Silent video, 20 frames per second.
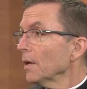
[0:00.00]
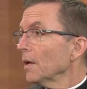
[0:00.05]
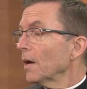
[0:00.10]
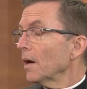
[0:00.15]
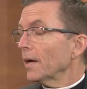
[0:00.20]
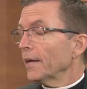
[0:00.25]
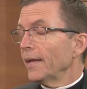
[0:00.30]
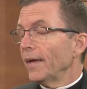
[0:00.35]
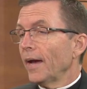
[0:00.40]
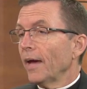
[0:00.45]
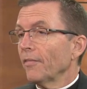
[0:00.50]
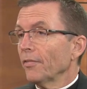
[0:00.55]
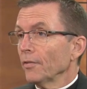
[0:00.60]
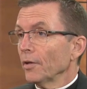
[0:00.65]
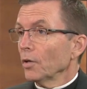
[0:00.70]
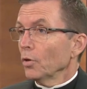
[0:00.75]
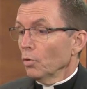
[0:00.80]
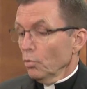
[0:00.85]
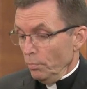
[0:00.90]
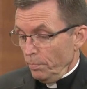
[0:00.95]
A
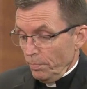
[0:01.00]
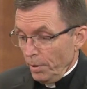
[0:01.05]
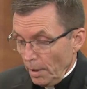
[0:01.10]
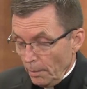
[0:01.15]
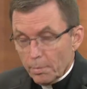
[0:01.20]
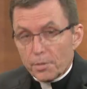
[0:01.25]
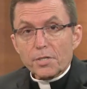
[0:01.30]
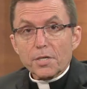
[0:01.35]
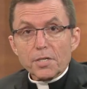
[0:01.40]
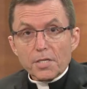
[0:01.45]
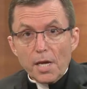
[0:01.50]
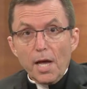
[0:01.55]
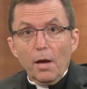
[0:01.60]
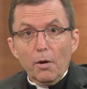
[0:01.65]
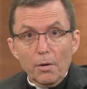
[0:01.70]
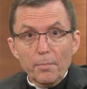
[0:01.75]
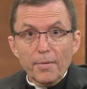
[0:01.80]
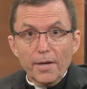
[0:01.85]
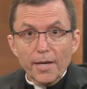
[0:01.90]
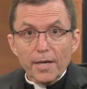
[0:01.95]
Catholic who publishes
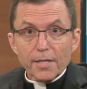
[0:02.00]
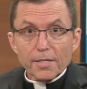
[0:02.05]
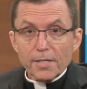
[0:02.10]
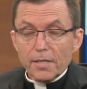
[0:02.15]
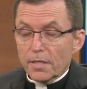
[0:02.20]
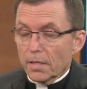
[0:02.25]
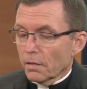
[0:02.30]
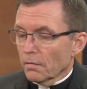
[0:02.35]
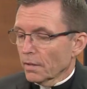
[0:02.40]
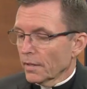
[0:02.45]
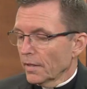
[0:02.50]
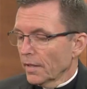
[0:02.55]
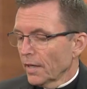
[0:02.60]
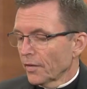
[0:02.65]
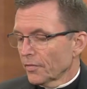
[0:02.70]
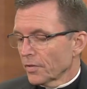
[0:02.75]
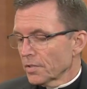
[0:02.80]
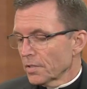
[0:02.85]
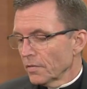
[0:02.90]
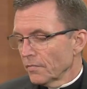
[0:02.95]
our magazine here at
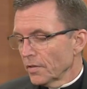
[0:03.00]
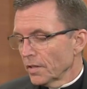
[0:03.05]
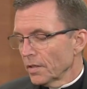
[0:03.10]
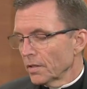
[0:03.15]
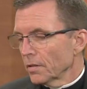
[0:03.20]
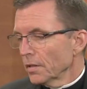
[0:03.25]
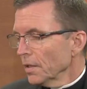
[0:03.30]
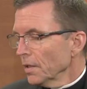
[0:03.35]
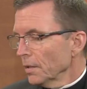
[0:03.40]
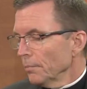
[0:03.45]
Catholic TV, and